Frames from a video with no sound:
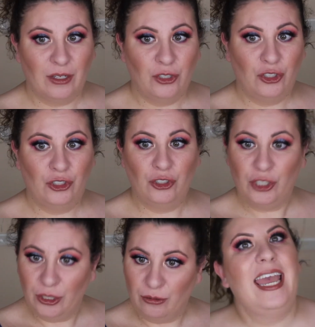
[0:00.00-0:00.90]

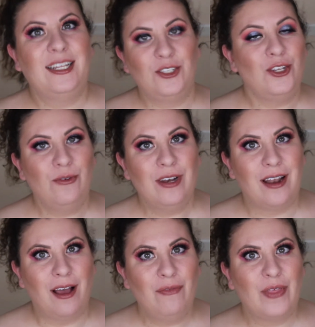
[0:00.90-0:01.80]
shoot, it's nude
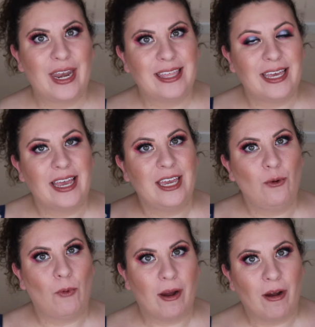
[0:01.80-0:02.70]
enough that I think I
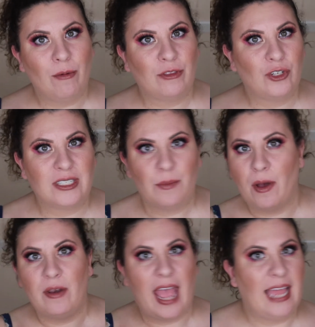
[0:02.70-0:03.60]
can wear it with just
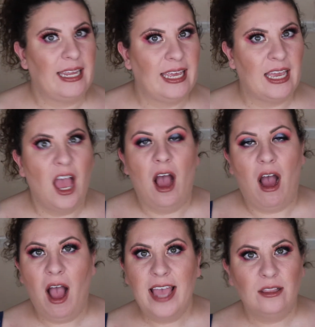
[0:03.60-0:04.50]
about any
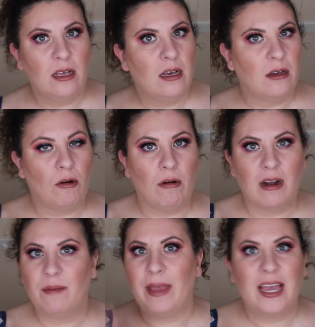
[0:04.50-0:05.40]
eye look
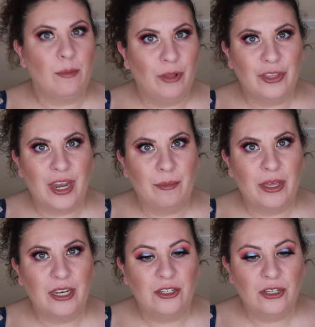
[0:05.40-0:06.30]
or makeup look that I'm
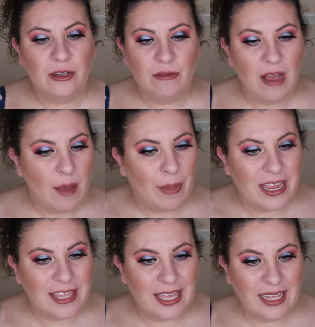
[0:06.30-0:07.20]
gonna do,
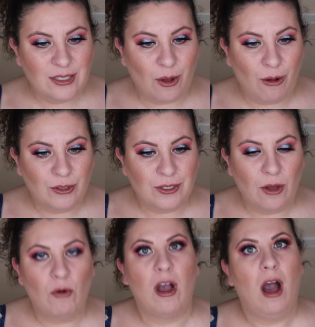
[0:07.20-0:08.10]
but I think it's
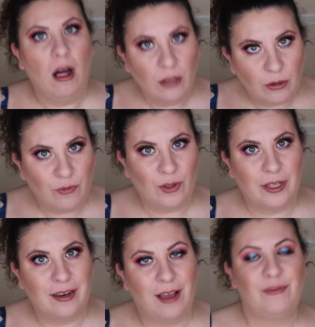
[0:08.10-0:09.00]
also colorful
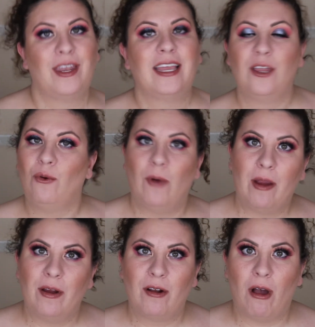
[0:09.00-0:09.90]
enough that I can
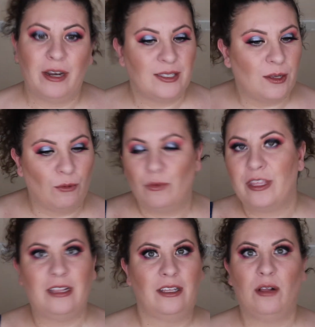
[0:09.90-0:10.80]
wear it on its own
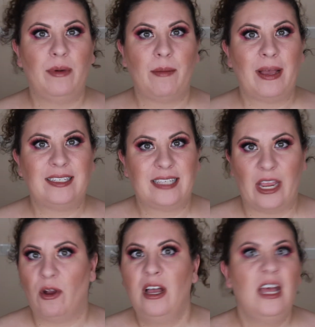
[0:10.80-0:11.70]
with a little bit of
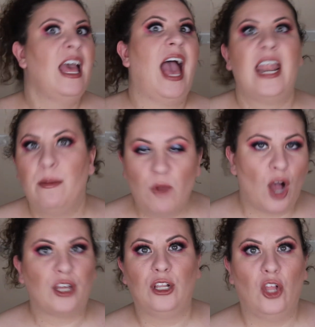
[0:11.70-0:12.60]
mascara and I'm not gonna